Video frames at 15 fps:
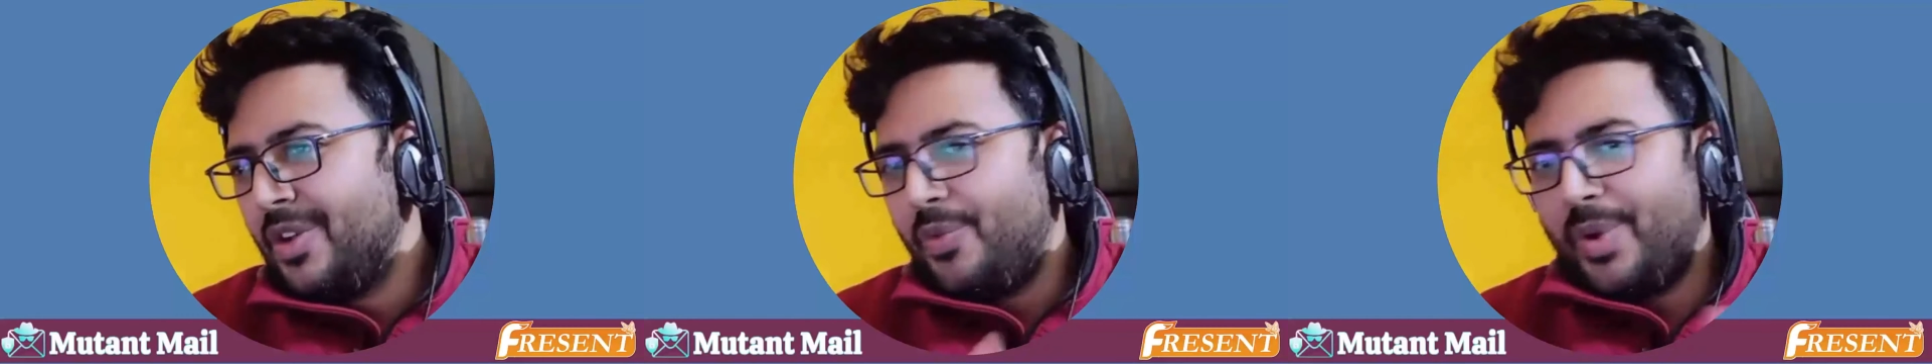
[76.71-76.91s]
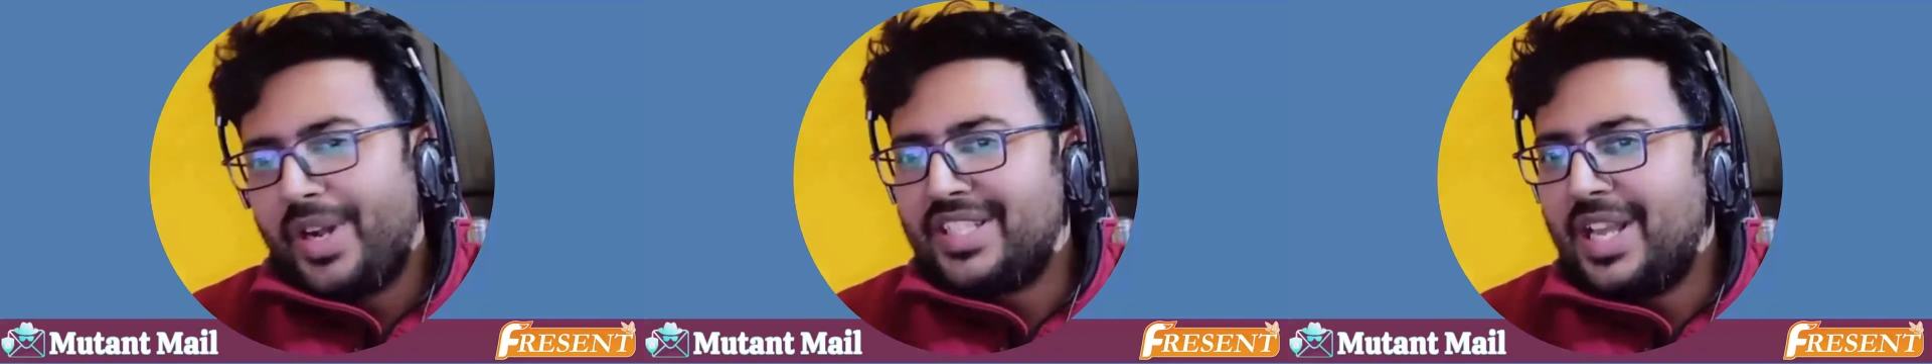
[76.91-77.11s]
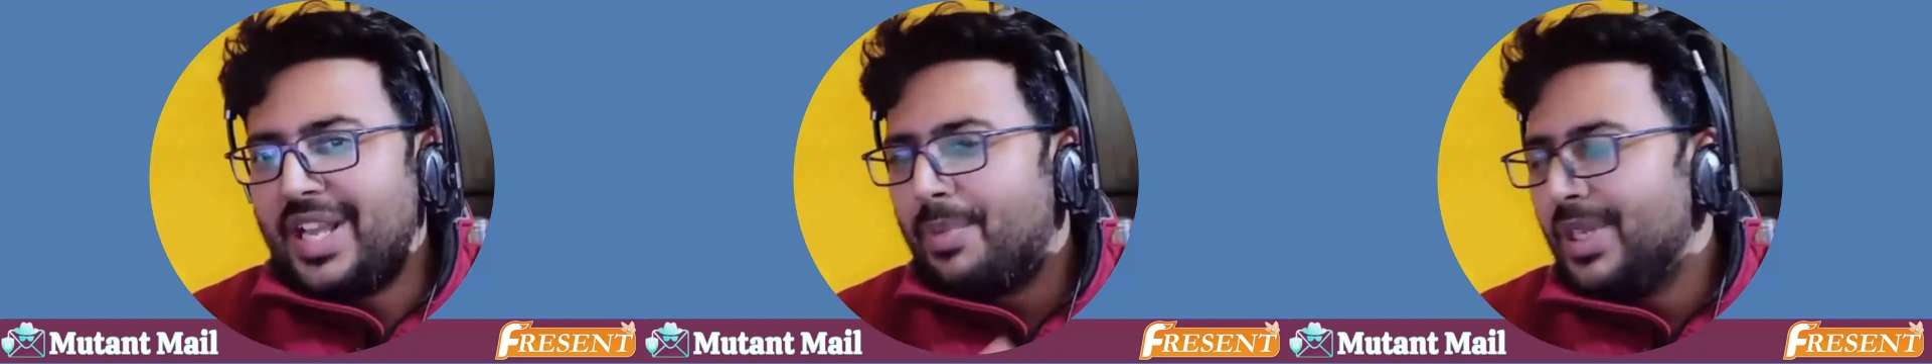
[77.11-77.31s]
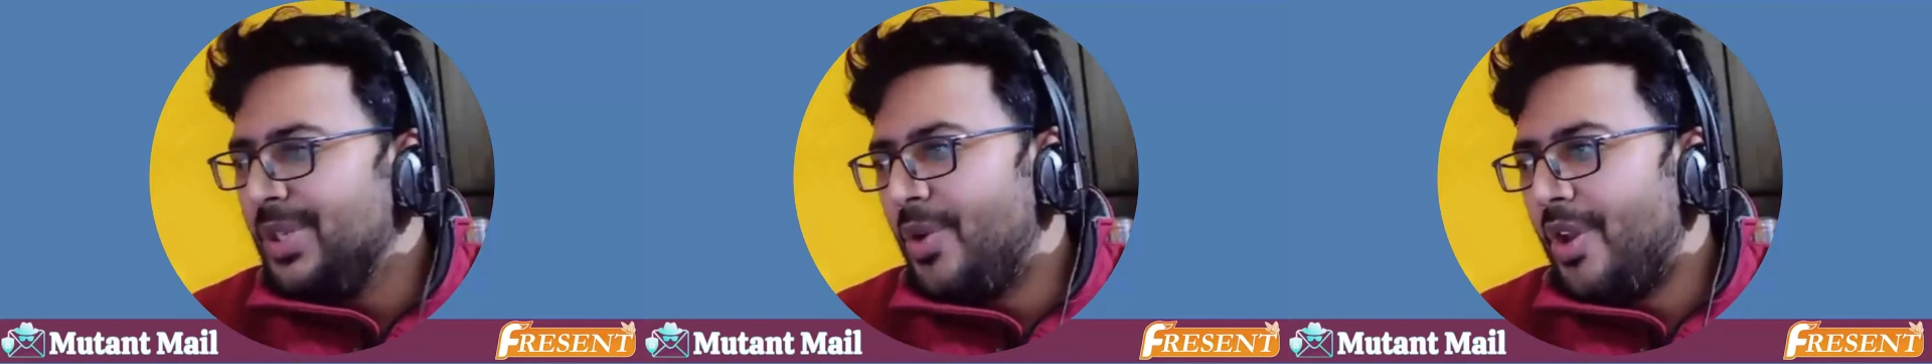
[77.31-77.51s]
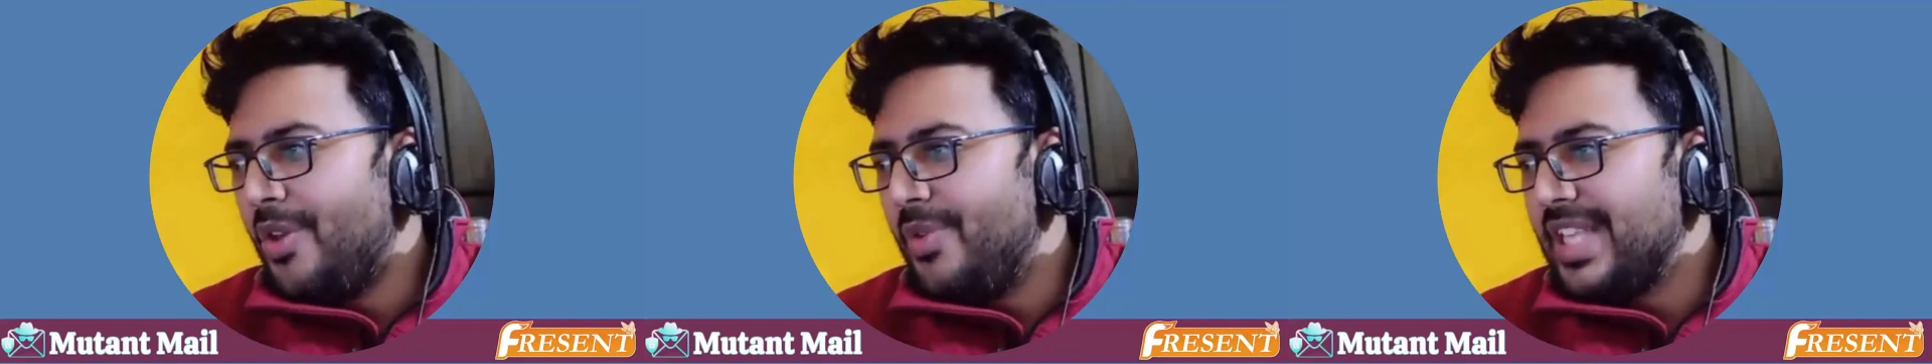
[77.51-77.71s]
For example,
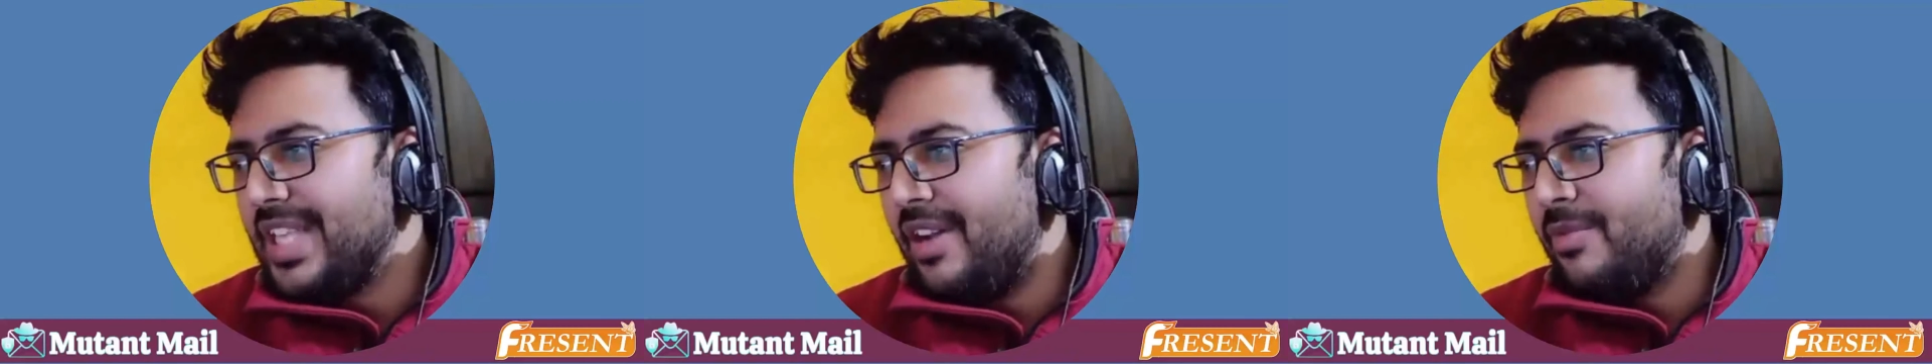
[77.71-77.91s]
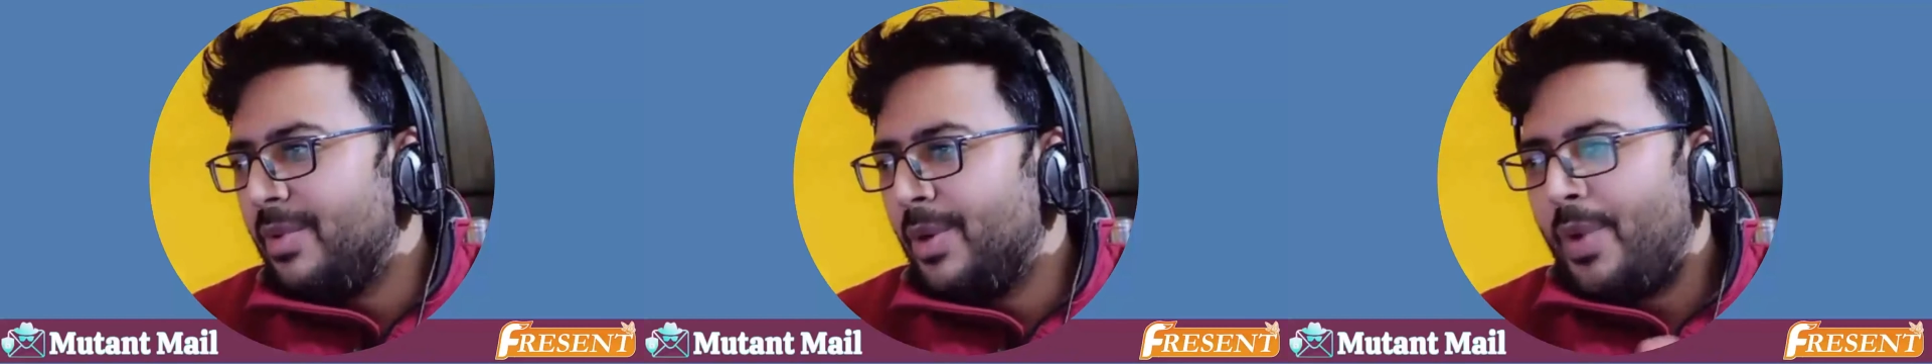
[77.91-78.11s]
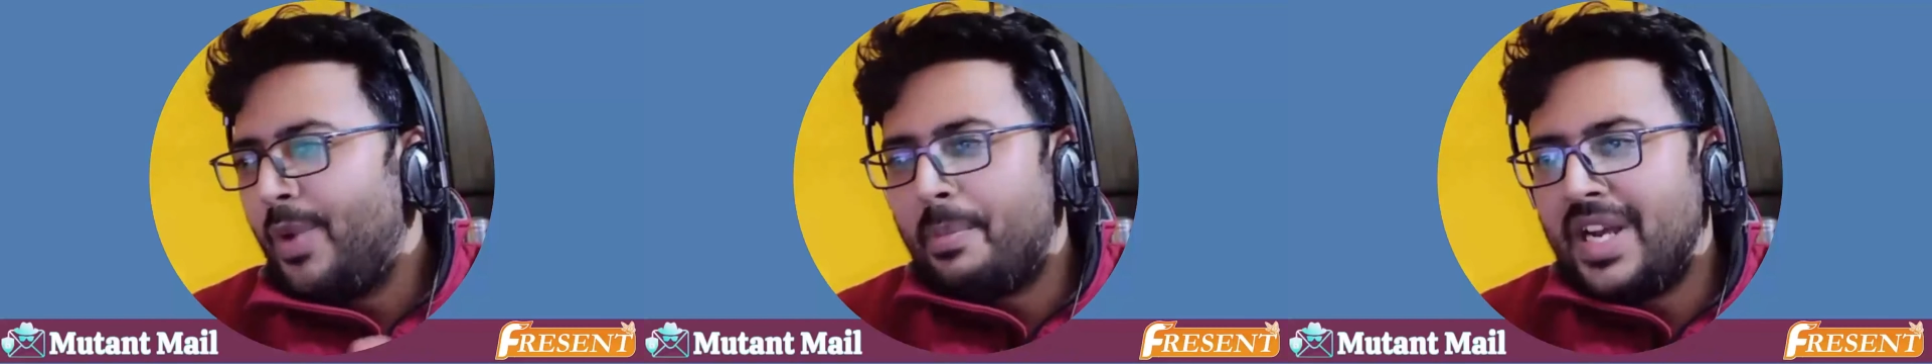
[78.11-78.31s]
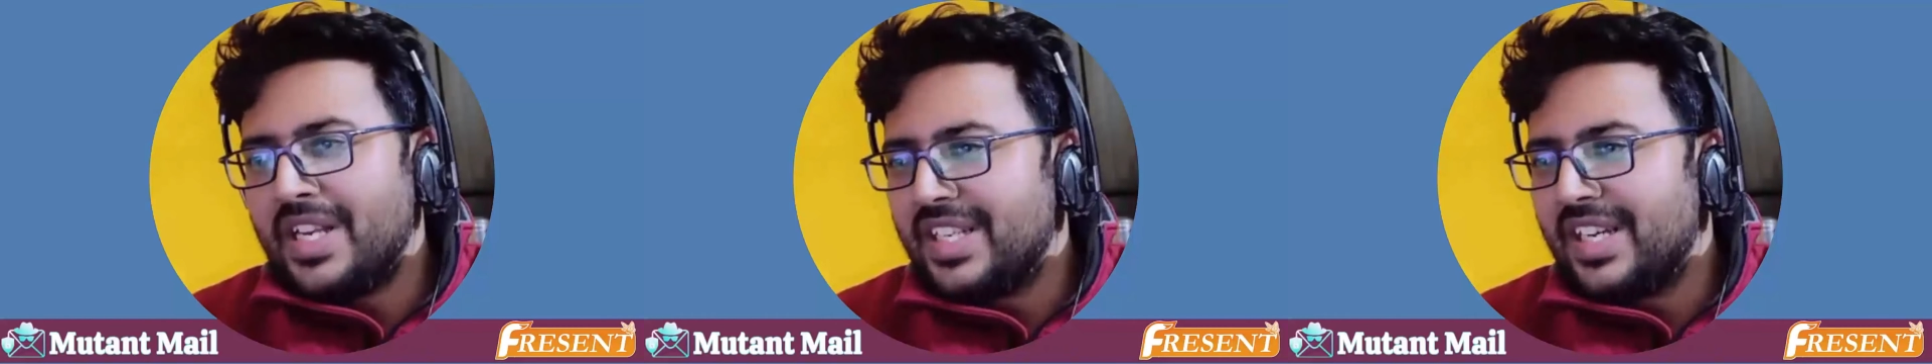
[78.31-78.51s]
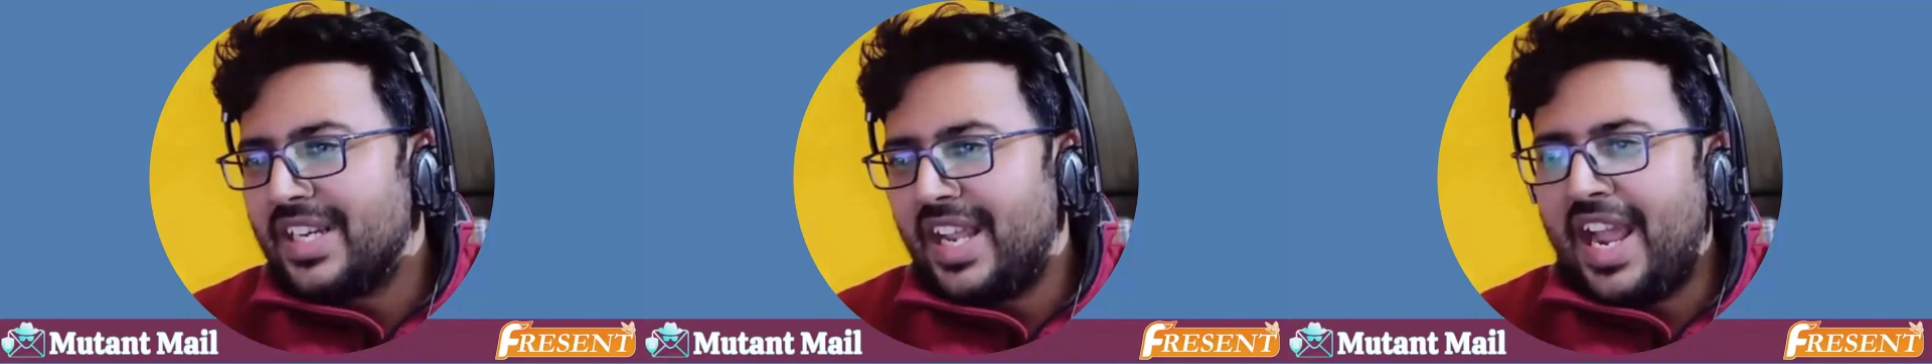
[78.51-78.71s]
you always have
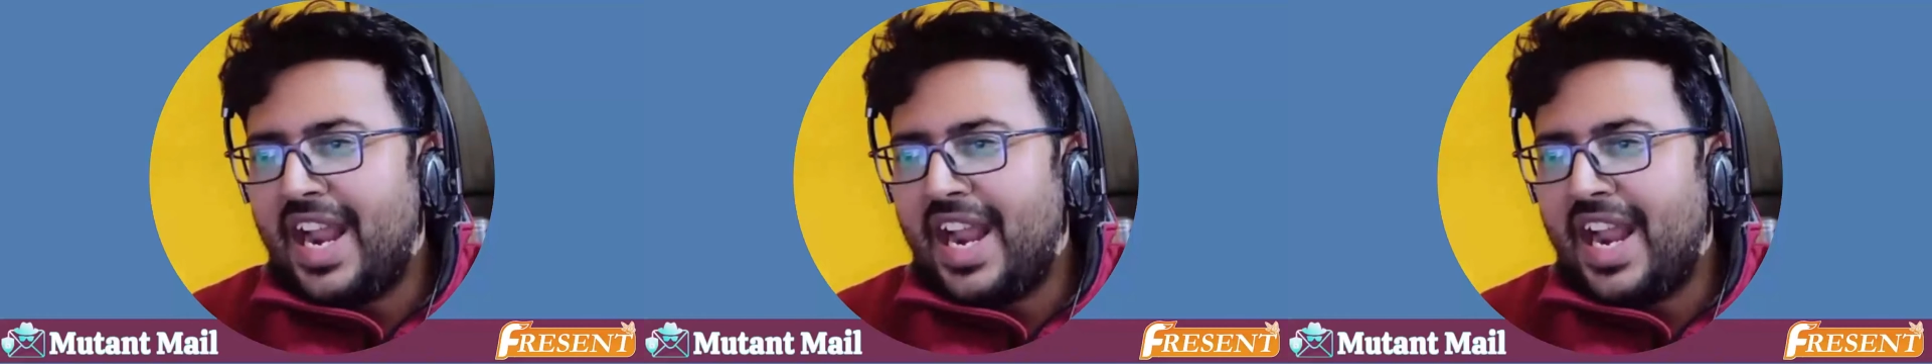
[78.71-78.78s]
webmaster,